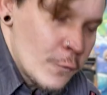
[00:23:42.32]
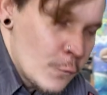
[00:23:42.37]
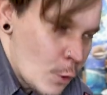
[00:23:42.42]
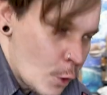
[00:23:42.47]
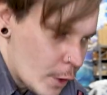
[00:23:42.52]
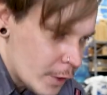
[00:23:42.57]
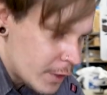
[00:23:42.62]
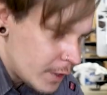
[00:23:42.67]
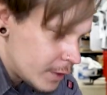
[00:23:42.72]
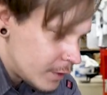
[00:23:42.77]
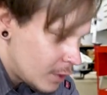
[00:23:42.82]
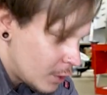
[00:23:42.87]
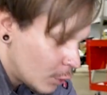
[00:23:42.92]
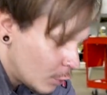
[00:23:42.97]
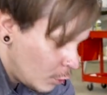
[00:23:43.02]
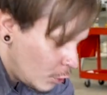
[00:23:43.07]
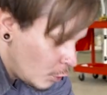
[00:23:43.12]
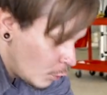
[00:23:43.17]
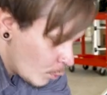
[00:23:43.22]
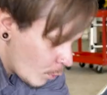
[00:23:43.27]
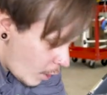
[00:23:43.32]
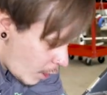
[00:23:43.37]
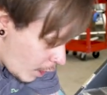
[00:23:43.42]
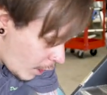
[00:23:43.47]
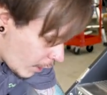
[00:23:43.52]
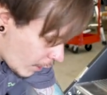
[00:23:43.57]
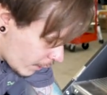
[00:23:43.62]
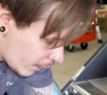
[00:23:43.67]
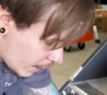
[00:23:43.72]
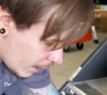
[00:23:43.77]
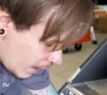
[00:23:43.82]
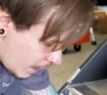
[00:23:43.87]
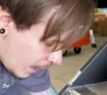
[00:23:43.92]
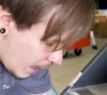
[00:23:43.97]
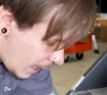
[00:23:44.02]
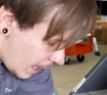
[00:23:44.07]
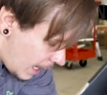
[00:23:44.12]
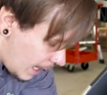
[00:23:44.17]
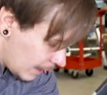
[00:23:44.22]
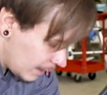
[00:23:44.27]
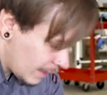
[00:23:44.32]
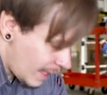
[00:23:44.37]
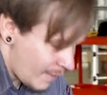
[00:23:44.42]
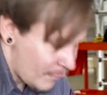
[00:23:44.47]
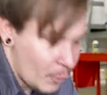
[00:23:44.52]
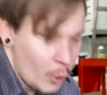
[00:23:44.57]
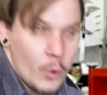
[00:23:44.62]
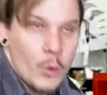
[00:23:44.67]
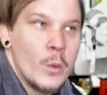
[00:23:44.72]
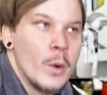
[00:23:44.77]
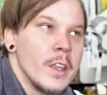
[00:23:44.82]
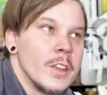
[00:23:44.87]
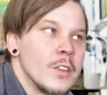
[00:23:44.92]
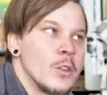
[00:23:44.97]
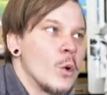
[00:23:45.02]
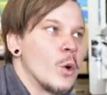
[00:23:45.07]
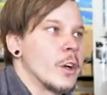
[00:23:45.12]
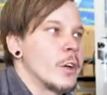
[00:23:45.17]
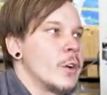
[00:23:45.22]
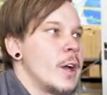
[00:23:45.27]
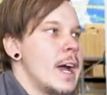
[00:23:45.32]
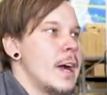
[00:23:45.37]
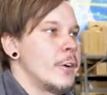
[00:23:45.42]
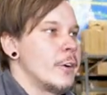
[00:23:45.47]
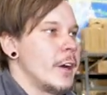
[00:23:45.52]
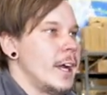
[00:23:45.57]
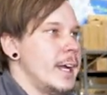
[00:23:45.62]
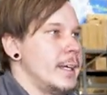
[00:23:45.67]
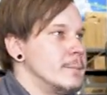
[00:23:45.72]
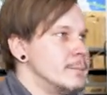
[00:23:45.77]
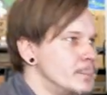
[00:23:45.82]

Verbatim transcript: forth until you are level with your ground grade.